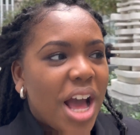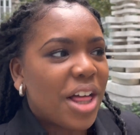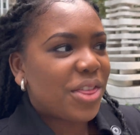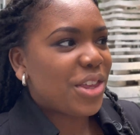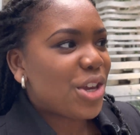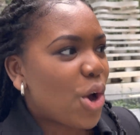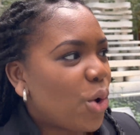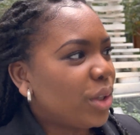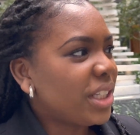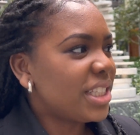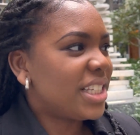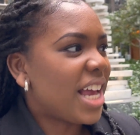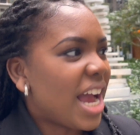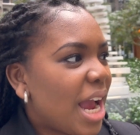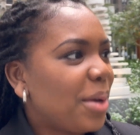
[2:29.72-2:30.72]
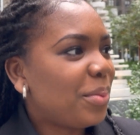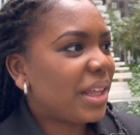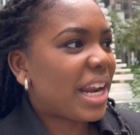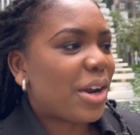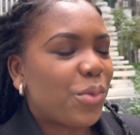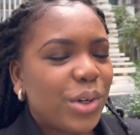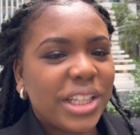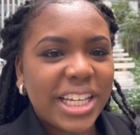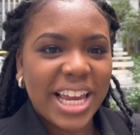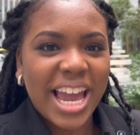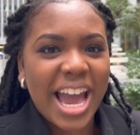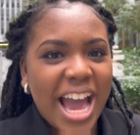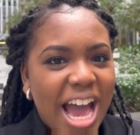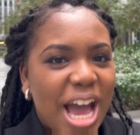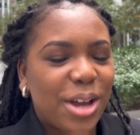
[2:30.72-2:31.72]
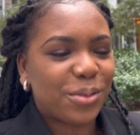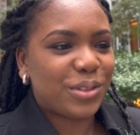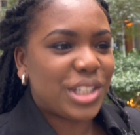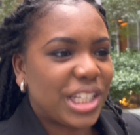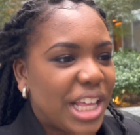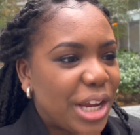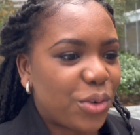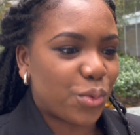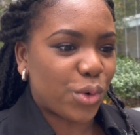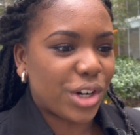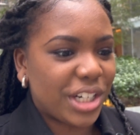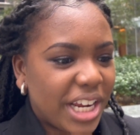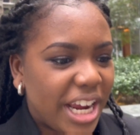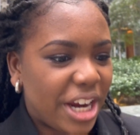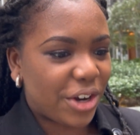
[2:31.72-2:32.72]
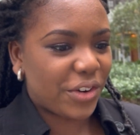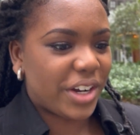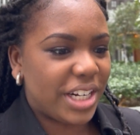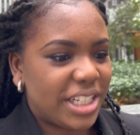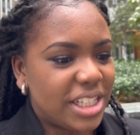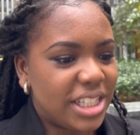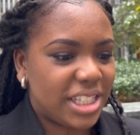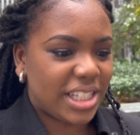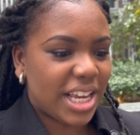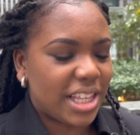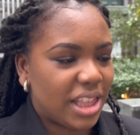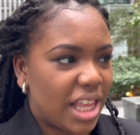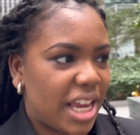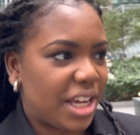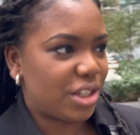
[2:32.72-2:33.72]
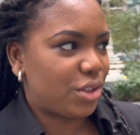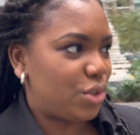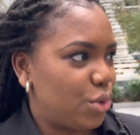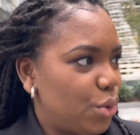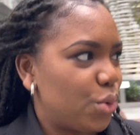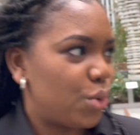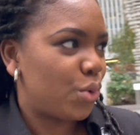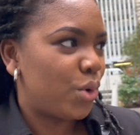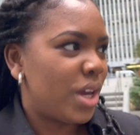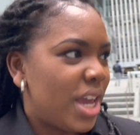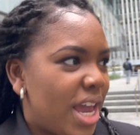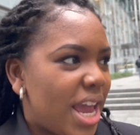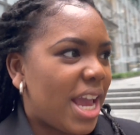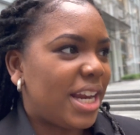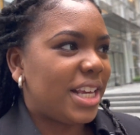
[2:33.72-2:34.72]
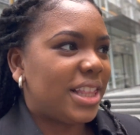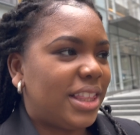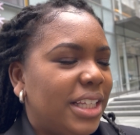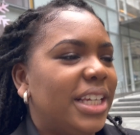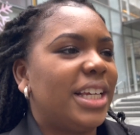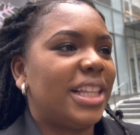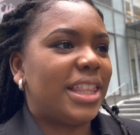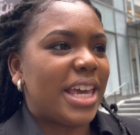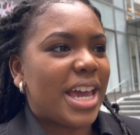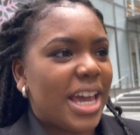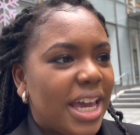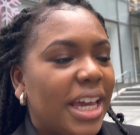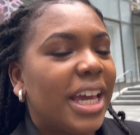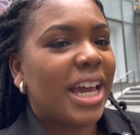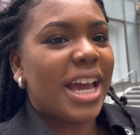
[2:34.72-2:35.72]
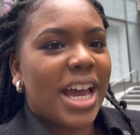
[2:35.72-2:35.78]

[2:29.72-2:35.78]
The only time that I really have to like run errands and like do anything that